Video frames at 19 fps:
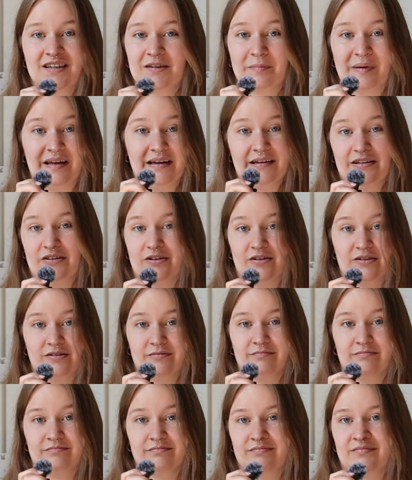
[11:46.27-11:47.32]
depending
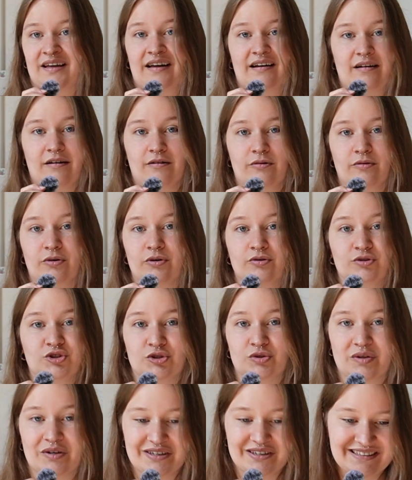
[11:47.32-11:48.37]
on how old
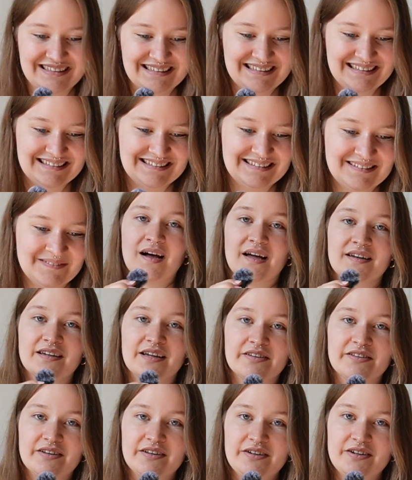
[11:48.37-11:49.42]
you are.
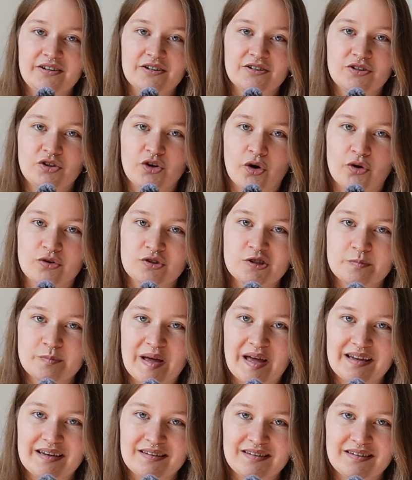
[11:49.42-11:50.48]
Another ghost
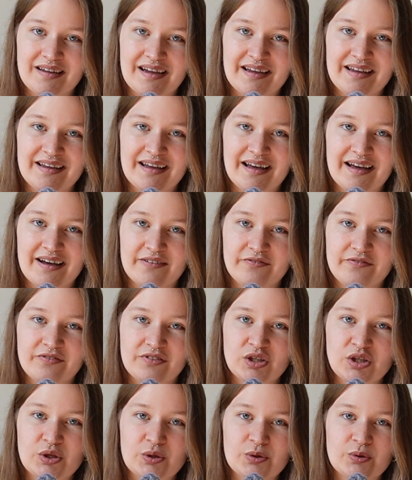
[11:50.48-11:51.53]
pattern I have for
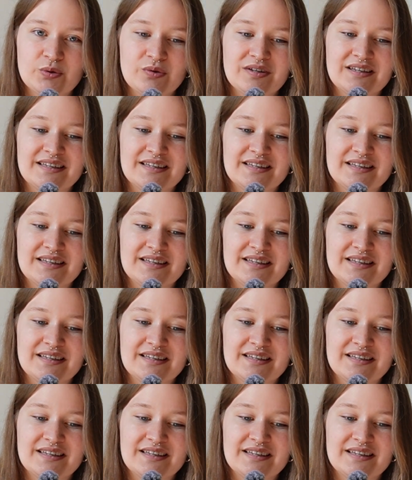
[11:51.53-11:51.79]
you